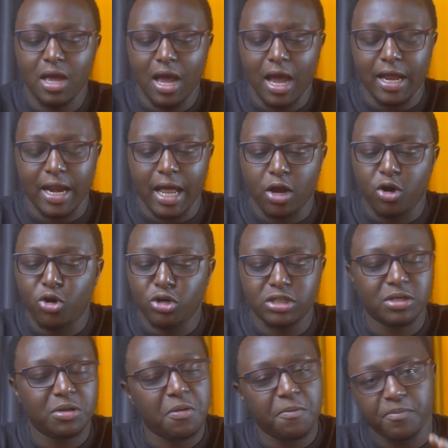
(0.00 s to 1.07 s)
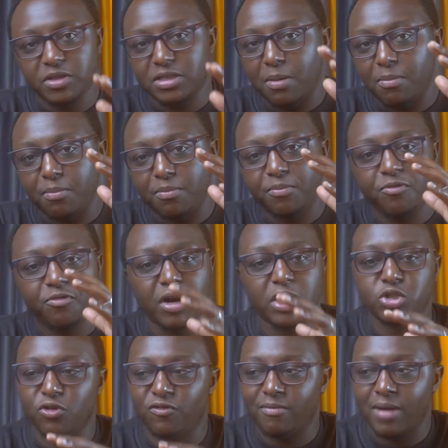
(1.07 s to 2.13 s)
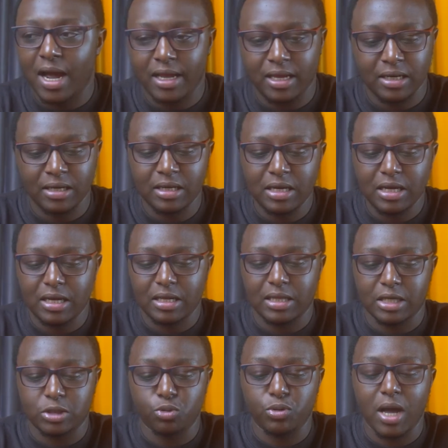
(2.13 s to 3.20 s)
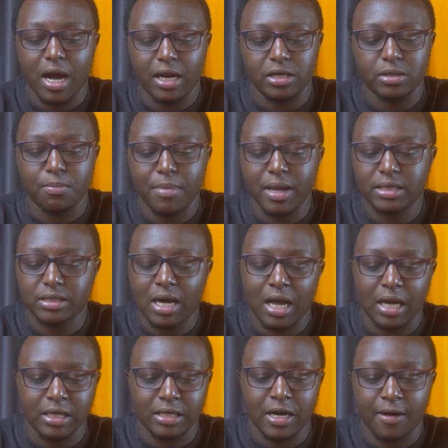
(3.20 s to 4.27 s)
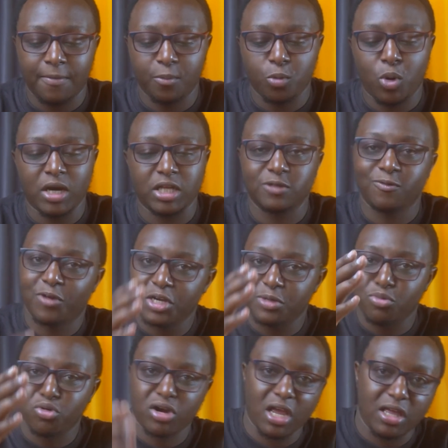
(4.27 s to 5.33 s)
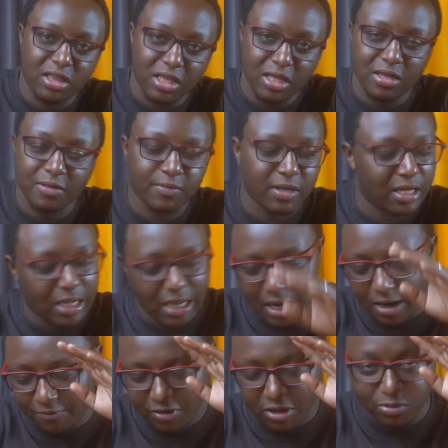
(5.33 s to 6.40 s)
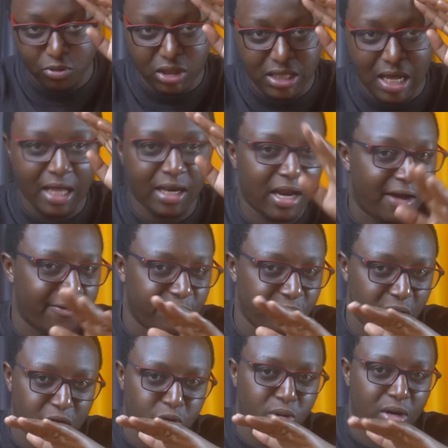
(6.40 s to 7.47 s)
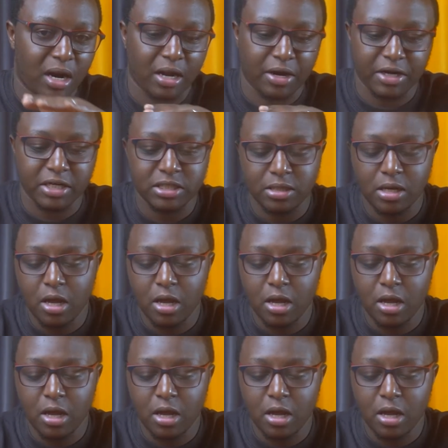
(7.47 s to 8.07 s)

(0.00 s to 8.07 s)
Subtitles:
And I got some friends of mine that we had met earlier. One is Fred Murithi. Fred Murithi, I love you and you're a great